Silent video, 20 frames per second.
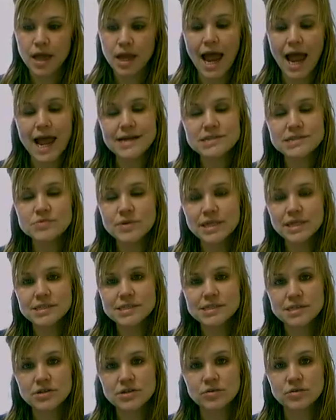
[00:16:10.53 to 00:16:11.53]
As we
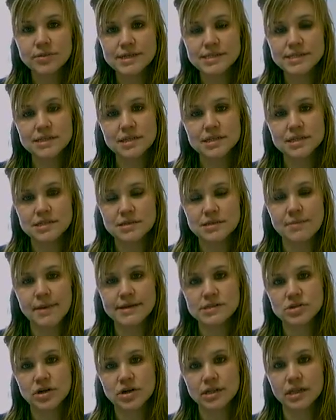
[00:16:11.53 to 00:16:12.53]
continue the rest of the
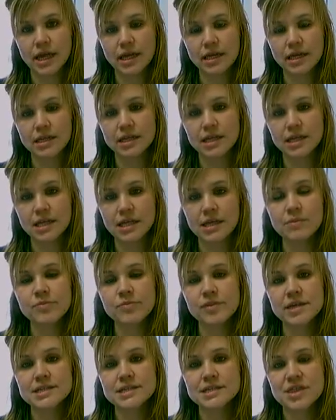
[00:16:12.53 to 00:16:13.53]
semester, I'd like you to
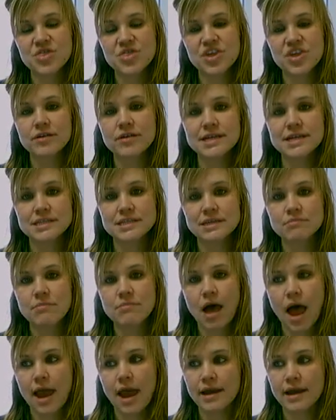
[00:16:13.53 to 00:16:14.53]
keep these theories in
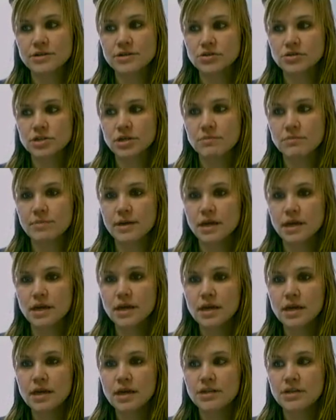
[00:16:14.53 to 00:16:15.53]
mind. You should be
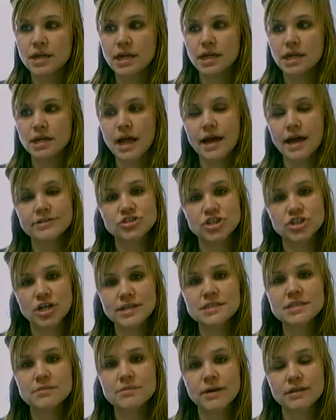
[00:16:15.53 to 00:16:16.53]
thinking not
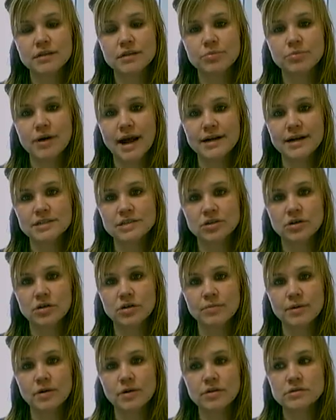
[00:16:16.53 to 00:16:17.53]
just about the
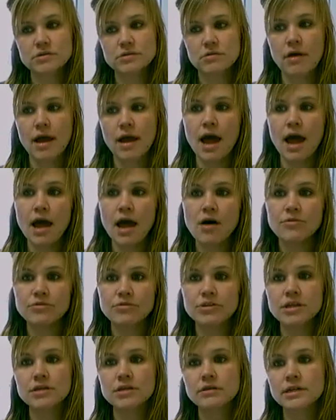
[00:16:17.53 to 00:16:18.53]
practical, but also how
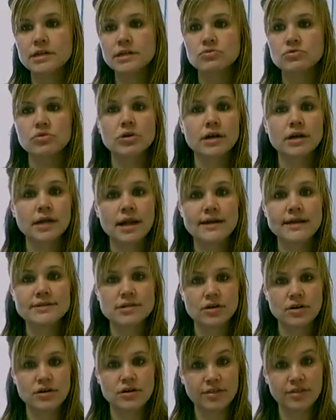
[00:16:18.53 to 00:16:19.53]
theories
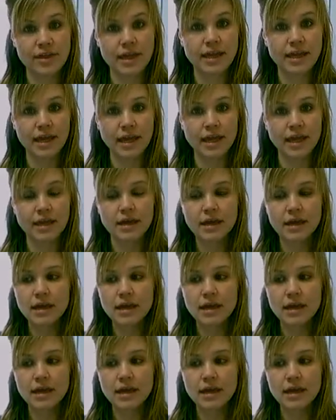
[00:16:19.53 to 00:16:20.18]
organize our thinking.